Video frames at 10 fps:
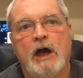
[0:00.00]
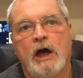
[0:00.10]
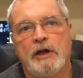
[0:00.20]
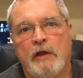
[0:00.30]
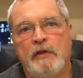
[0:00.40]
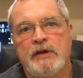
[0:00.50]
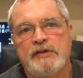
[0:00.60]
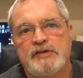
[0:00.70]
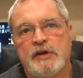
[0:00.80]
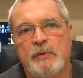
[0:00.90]
Another
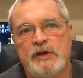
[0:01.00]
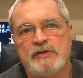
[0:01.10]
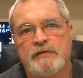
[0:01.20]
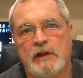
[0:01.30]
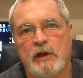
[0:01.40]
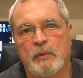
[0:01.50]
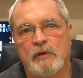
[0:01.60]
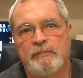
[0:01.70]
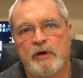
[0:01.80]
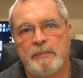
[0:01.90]
consideration for the lone
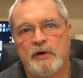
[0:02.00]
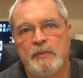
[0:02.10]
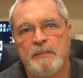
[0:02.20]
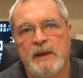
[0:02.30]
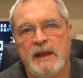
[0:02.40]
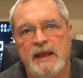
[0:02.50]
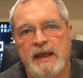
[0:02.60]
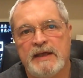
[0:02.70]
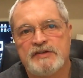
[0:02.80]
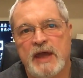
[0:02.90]
wolf prepper
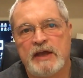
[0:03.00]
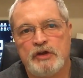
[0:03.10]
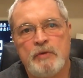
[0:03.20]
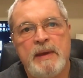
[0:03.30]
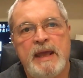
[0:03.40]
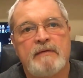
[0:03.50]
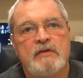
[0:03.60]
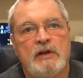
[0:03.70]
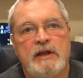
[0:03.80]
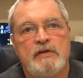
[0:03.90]
is that you may have
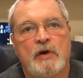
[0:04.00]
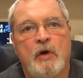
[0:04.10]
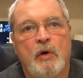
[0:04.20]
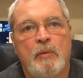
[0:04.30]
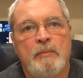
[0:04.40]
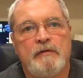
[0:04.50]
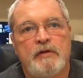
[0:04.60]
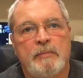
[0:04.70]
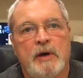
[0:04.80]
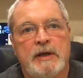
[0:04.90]
to leave your home if
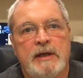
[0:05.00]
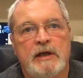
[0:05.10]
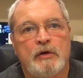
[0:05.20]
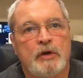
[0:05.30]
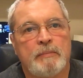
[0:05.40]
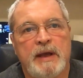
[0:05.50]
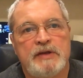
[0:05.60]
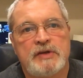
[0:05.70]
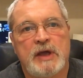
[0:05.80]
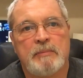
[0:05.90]
you're bugging in, or your
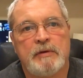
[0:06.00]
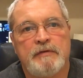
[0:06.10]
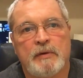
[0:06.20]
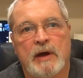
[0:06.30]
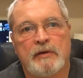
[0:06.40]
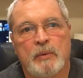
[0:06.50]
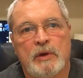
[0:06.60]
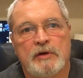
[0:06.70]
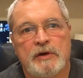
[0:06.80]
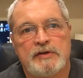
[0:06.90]
base camp if you're out in the
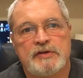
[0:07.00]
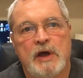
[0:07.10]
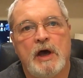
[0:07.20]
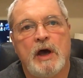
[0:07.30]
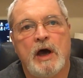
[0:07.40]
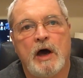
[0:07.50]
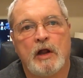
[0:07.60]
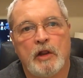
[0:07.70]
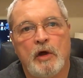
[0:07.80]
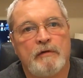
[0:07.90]
wilderness,
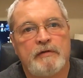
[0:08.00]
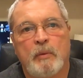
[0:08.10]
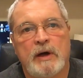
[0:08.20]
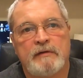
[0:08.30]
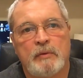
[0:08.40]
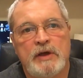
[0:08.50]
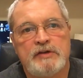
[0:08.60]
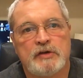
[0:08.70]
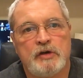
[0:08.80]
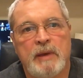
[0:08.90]
alone for whatever
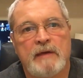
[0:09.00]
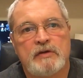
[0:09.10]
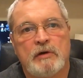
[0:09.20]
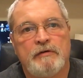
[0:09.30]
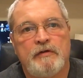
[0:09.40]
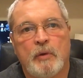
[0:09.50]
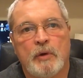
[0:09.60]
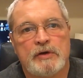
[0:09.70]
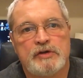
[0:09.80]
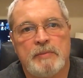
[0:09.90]
reason. You may have to go
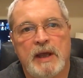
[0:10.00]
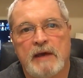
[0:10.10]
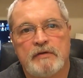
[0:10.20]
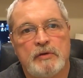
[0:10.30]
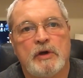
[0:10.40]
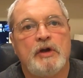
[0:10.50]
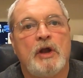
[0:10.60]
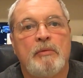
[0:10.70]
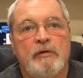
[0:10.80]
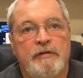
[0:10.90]
forage. You may have to do a
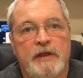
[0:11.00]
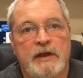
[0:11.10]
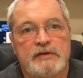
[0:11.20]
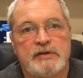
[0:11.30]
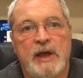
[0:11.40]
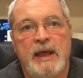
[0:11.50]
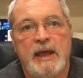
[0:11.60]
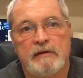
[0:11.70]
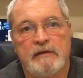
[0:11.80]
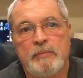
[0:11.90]
number of things.
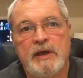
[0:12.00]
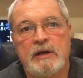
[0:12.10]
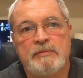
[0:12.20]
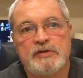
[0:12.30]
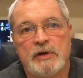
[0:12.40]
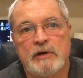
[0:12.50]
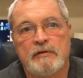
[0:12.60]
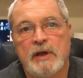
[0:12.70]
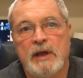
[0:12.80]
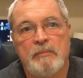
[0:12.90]
And being
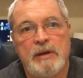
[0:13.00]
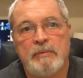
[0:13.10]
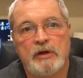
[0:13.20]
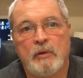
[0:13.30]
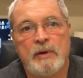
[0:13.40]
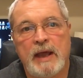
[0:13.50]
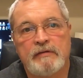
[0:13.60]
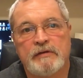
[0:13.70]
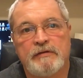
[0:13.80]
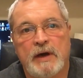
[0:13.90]
observed, people don't
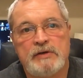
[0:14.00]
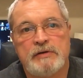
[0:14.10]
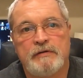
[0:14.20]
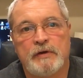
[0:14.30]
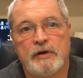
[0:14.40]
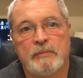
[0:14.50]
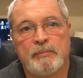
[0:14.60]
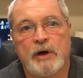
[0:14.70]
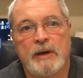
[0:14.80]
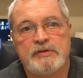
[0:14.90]
have to fight you for your
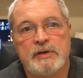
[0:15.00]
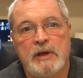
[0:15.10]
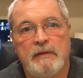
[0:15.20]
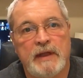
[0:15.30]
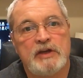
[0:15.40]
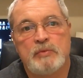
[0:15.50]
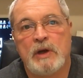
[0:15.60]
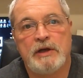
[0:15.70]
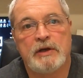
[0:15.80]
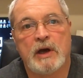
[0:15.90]
preps. They just wait
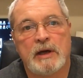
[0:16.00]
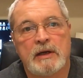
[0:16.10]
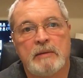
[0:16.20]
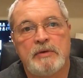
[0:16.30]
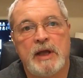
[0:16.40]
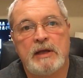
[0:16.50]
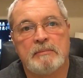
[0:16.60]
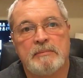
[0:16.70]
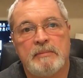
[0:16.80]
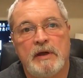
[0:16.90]
till you're gone and come take
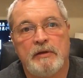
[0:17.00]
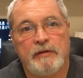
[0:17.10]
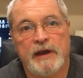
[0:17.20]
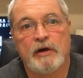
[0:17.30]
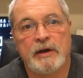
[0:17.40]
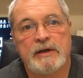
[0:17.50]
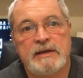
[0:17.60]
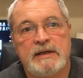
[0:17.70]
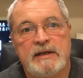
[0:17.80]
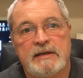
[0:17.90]
them. They're there
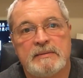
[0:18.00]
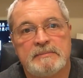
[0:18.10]
unattended.